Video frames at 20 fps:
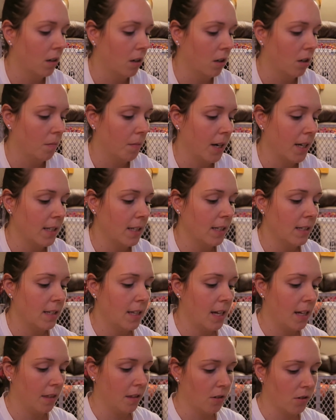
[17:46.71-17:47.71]
I did
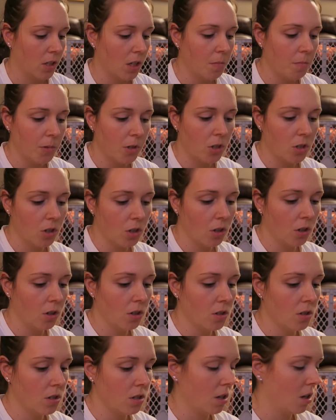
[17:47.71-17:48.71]
take their
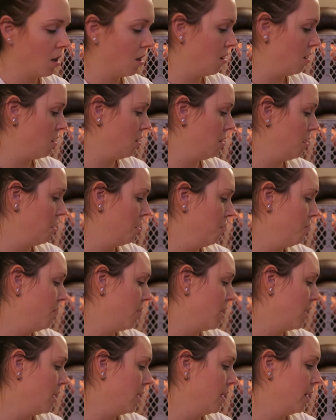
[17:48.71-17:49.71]
temperatures and they're
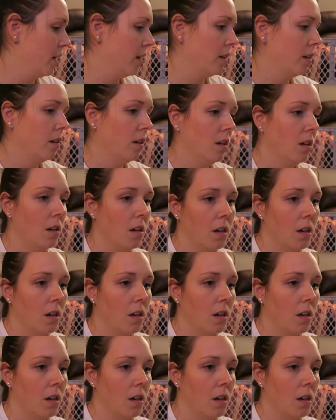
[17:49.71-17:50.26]
fine,